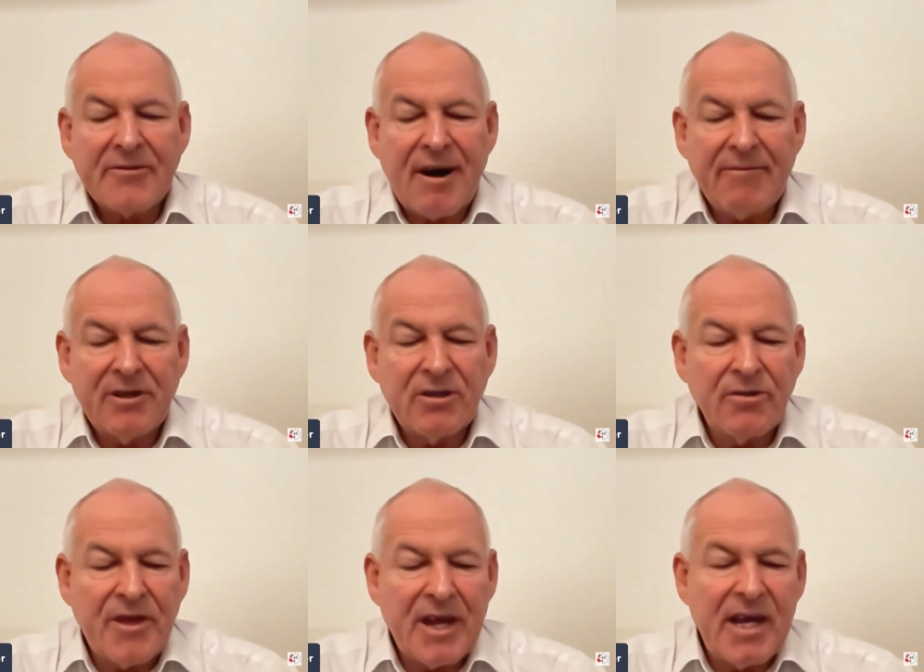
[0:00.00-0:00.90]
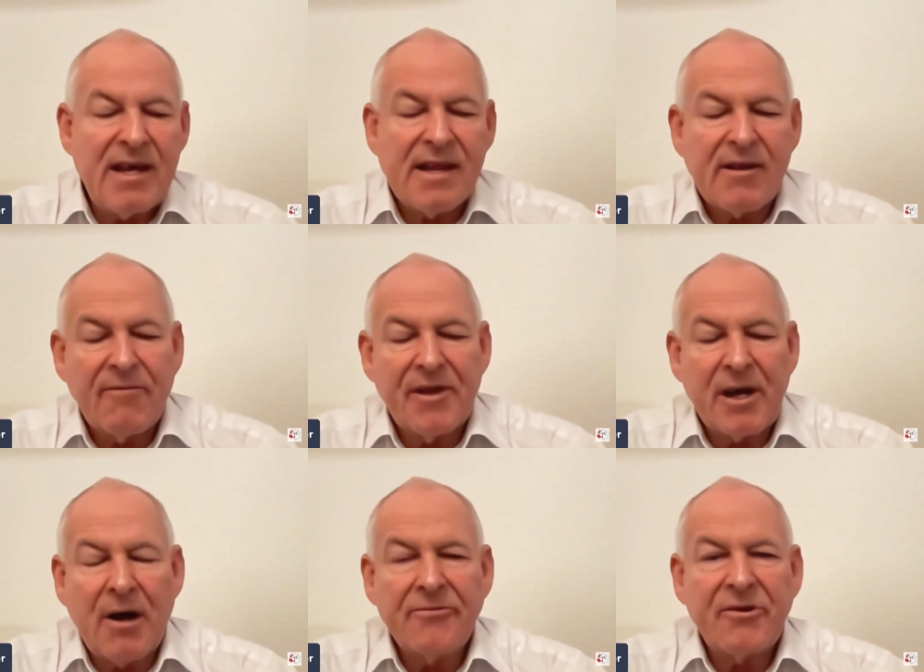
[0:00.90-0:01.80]
traveled to the east of the
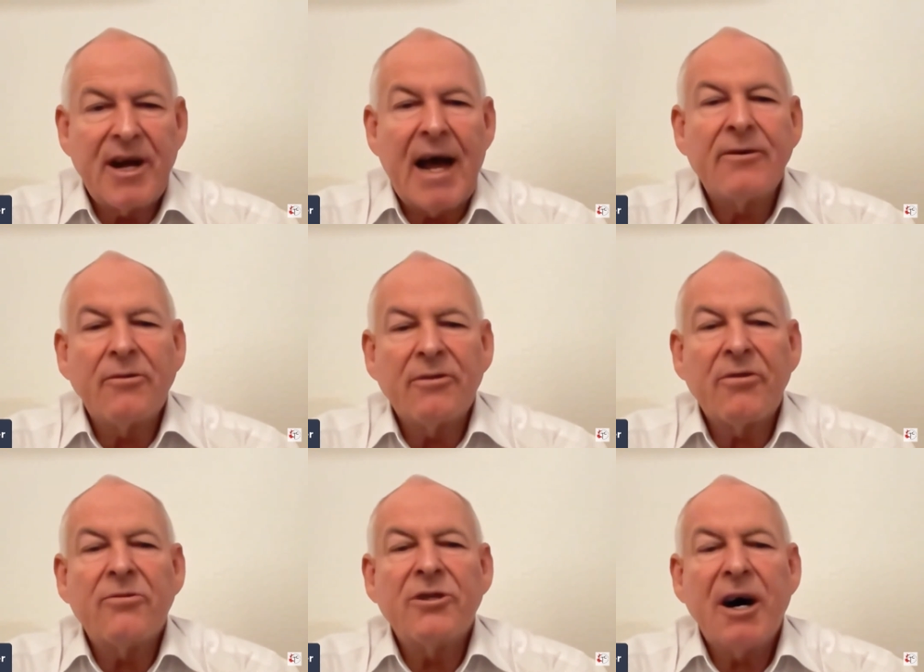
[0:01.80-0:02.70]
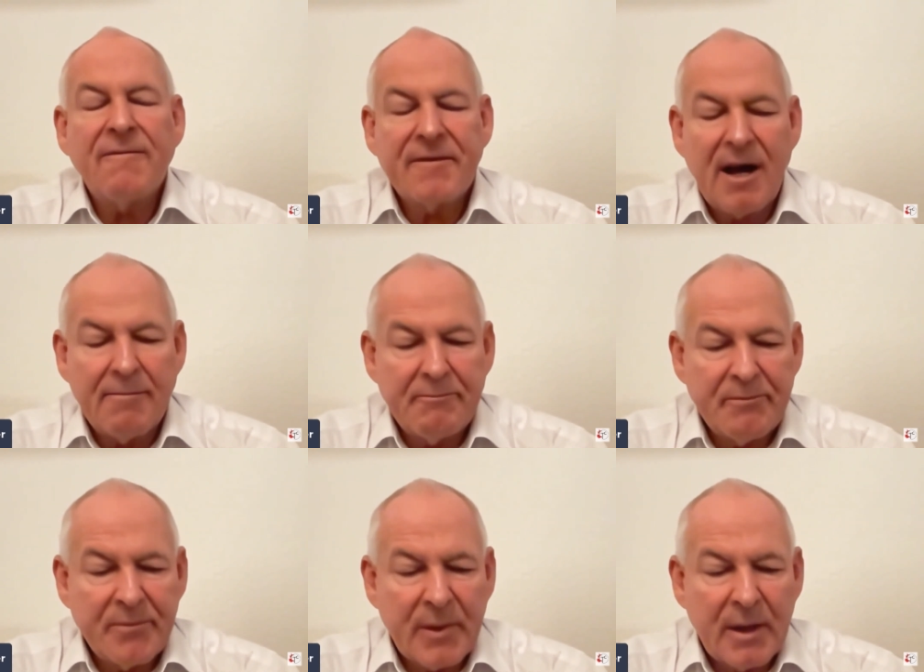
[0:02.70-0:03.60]
country and also to Jaffna.
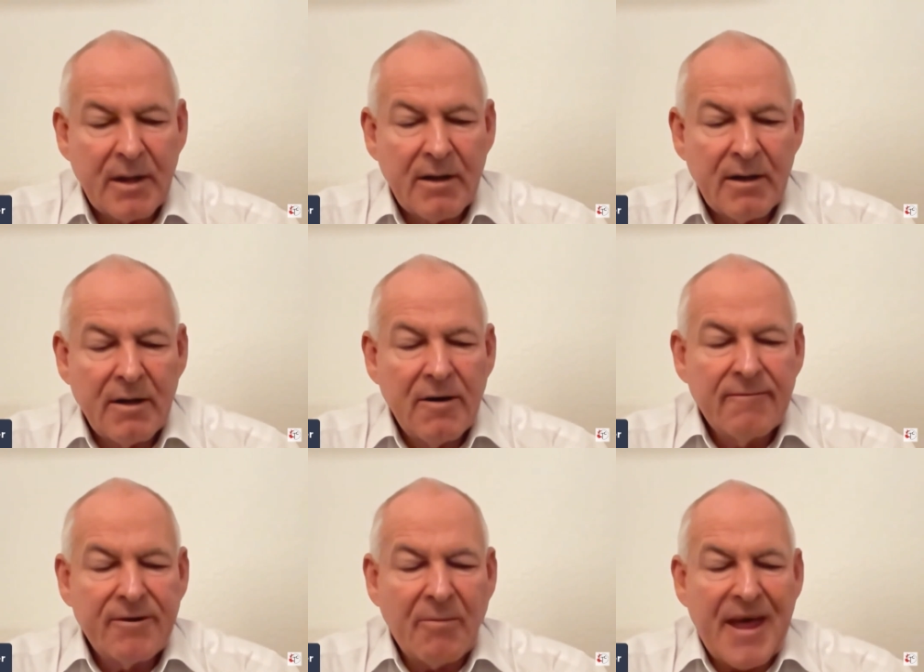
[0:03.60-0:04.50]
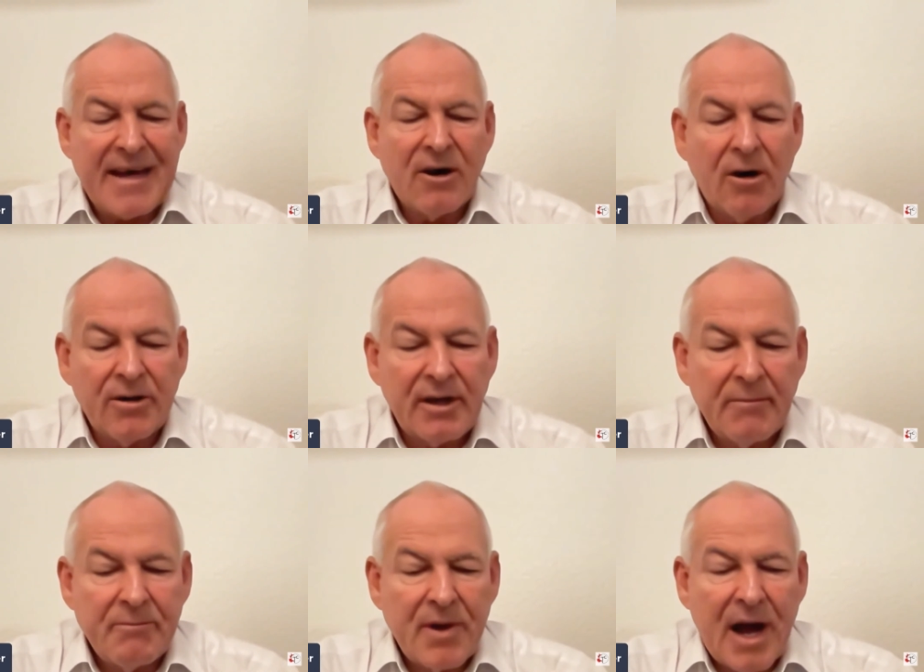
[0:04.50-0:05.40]
From then on,
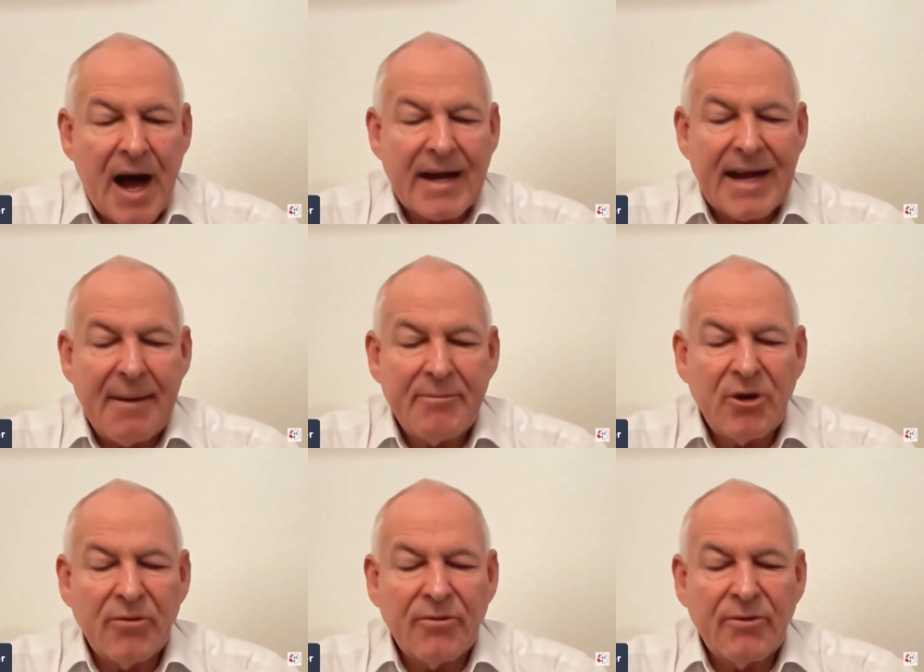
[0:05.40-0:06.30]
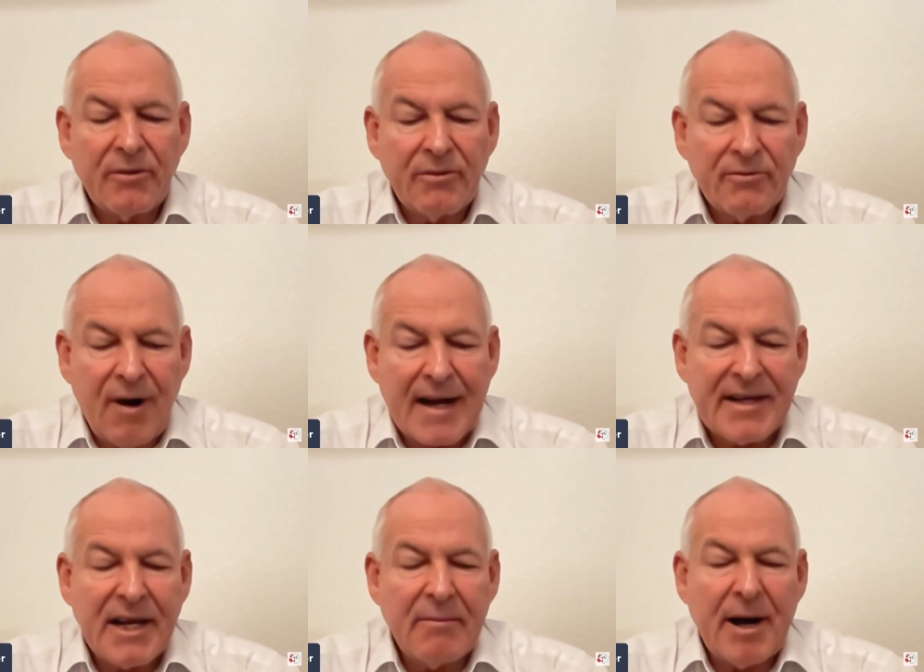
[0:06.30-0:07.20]
I kept on
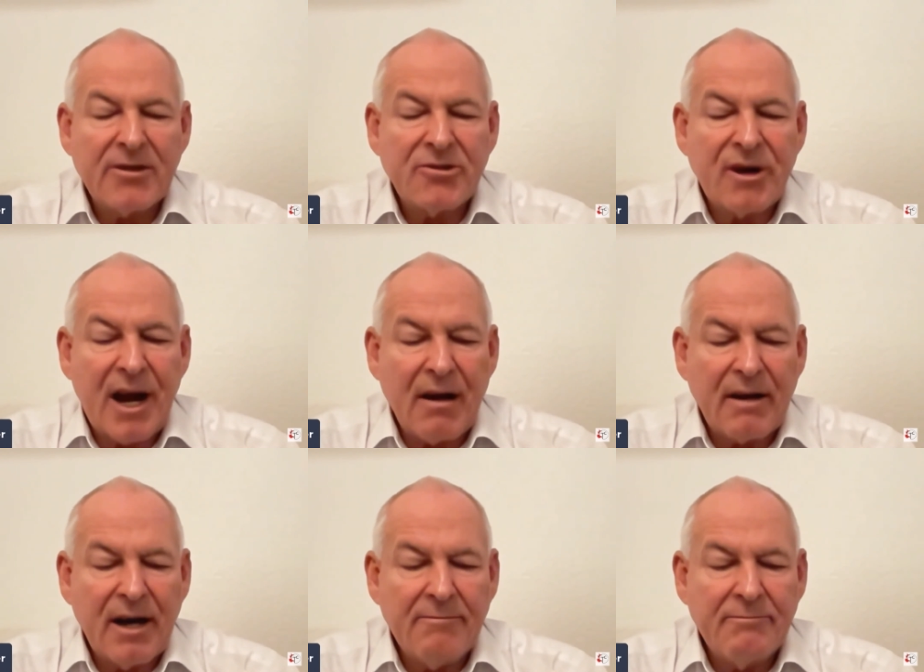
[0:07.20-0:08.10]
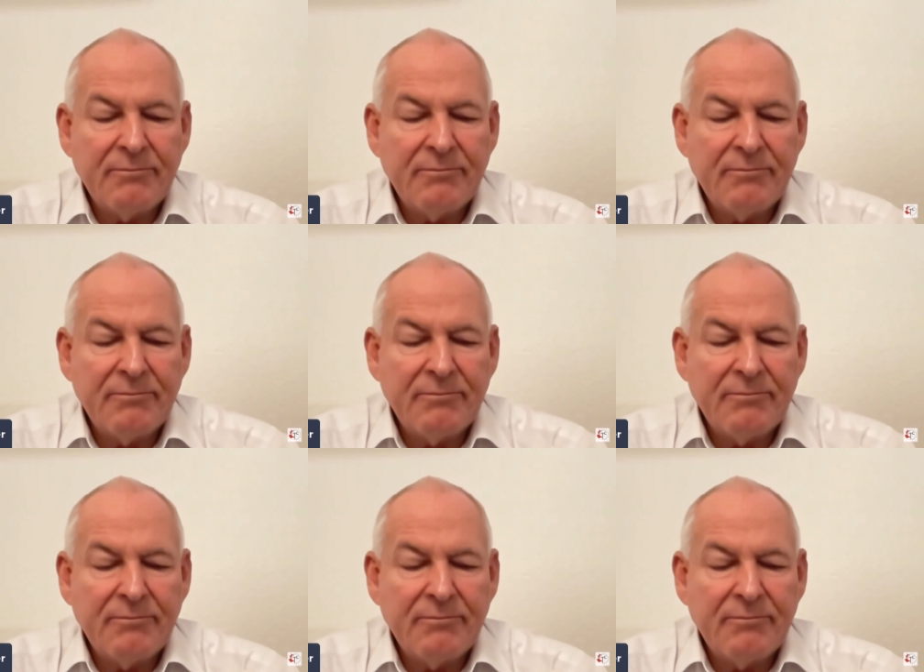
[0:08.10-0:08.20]
writing about Sri Lanka.